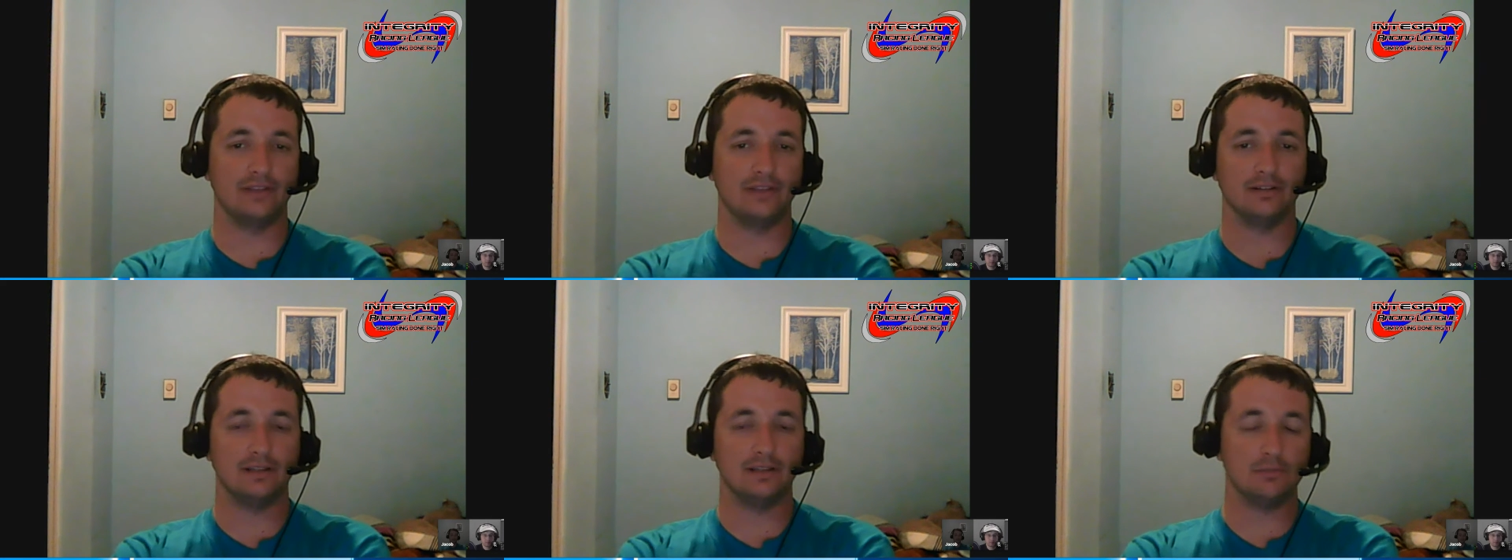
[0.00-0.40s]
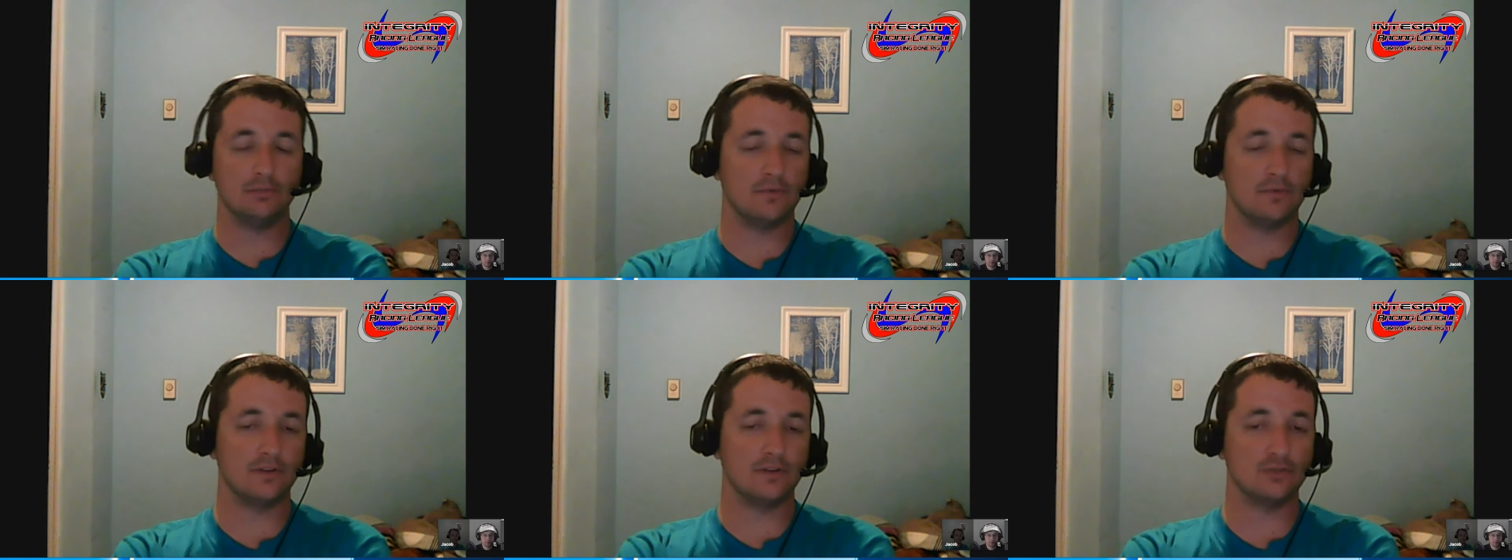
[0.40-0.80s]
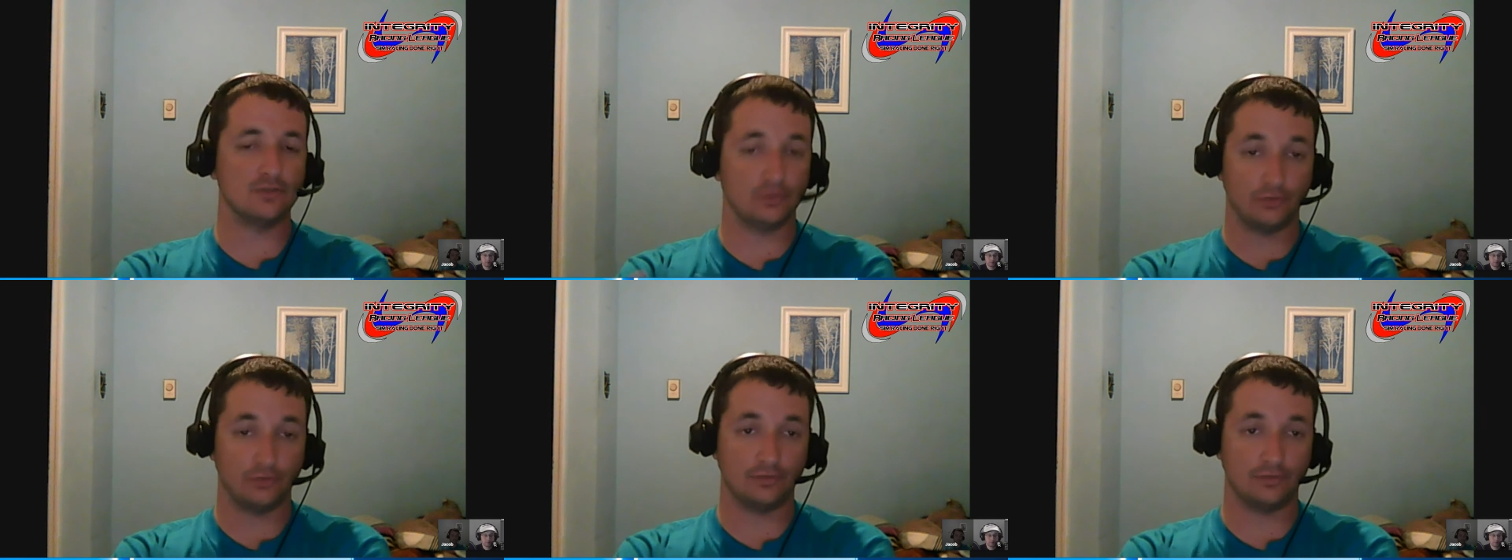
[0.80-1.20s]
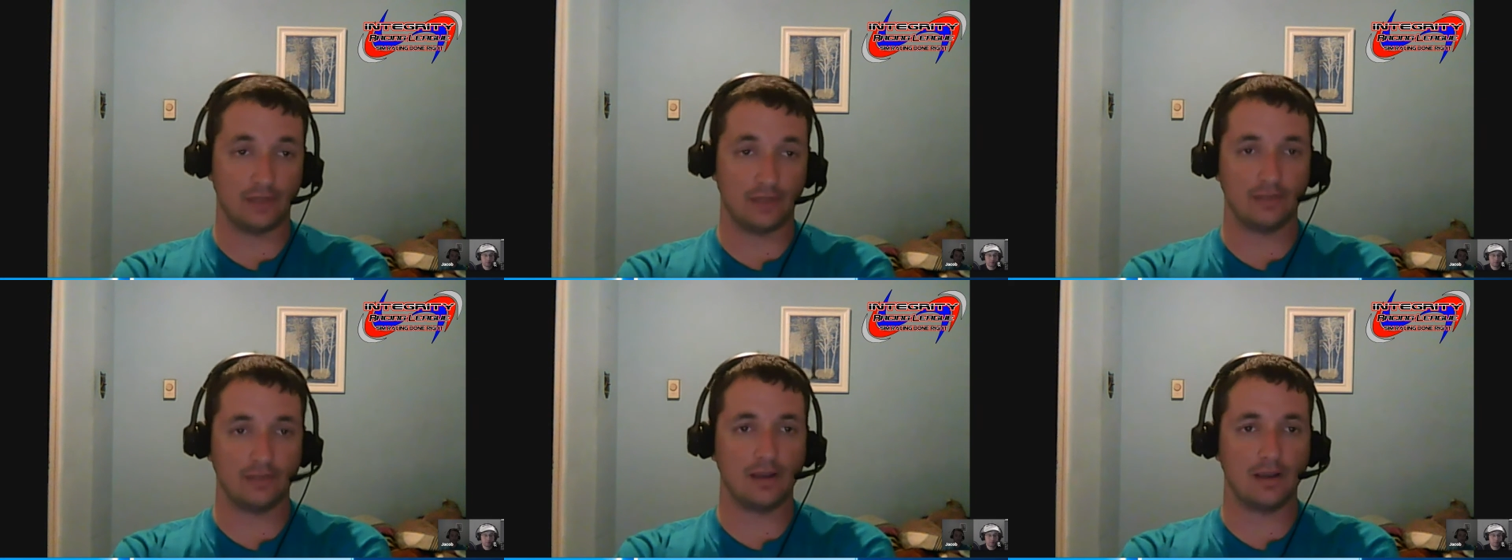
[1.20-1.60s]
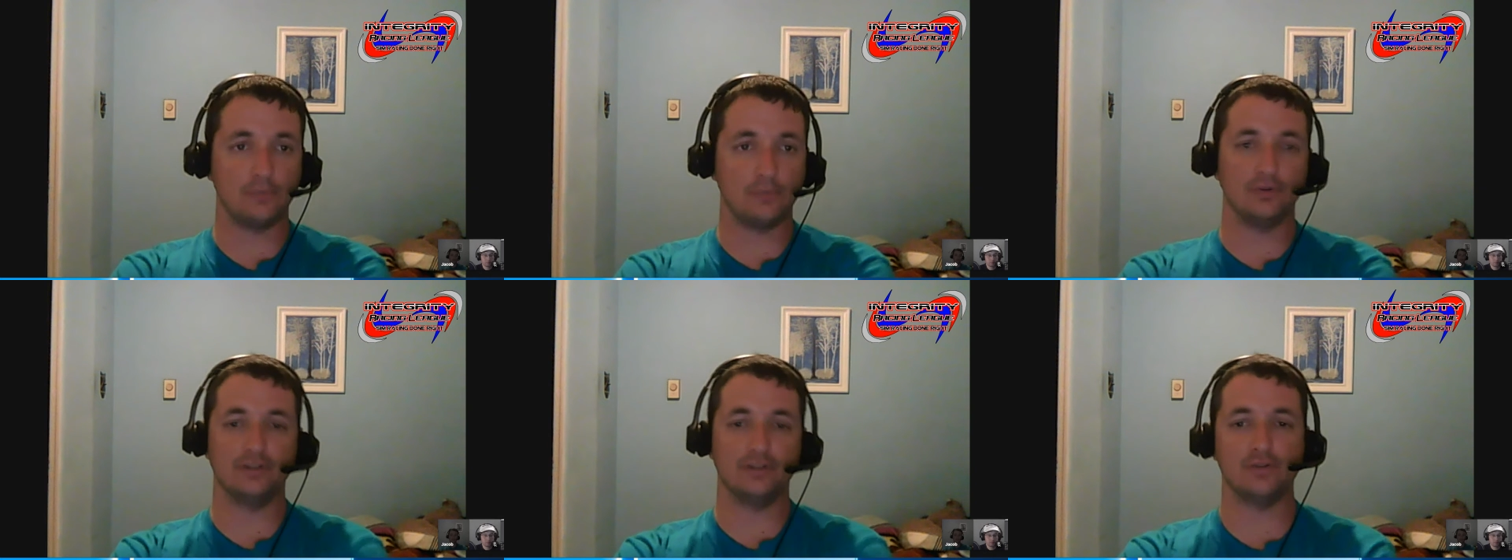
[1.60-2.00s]
and the provisionals, like the Cup
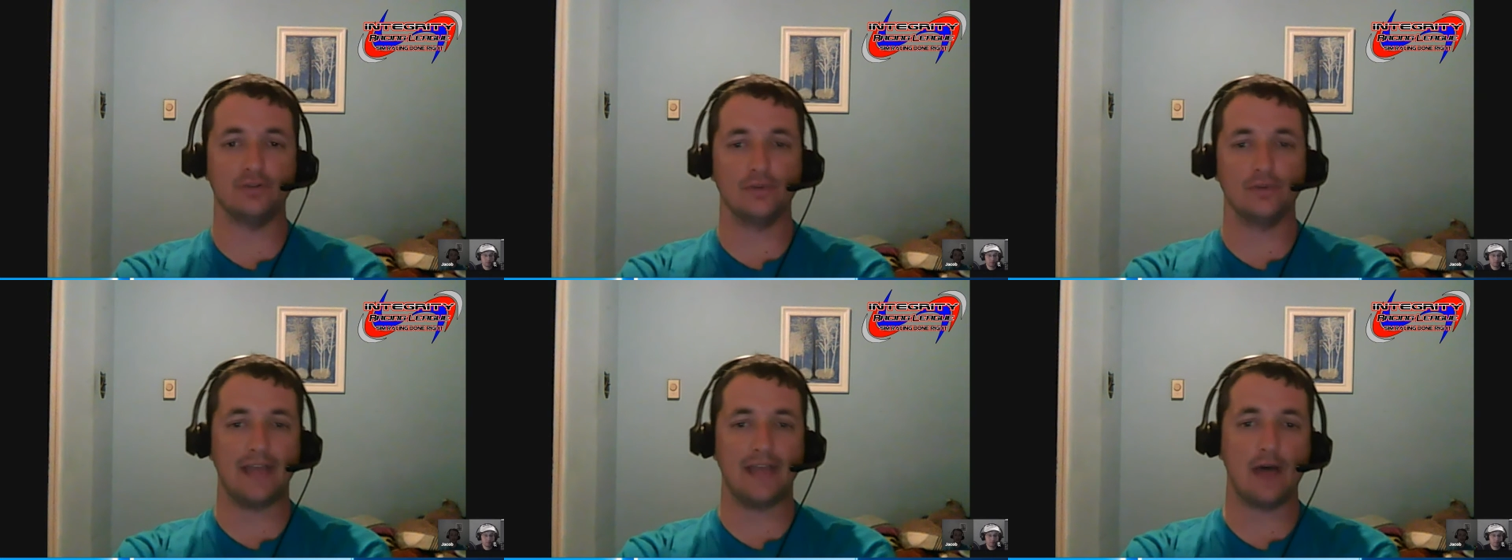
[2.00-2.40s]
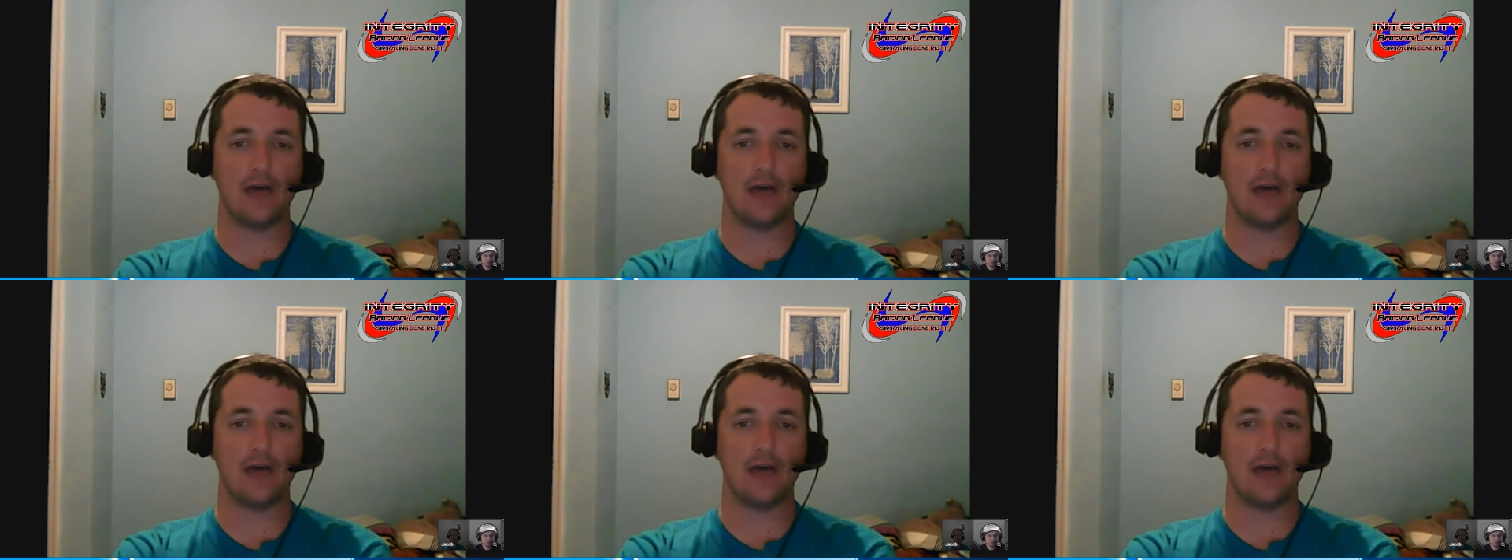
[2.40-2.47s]
Series, don't count.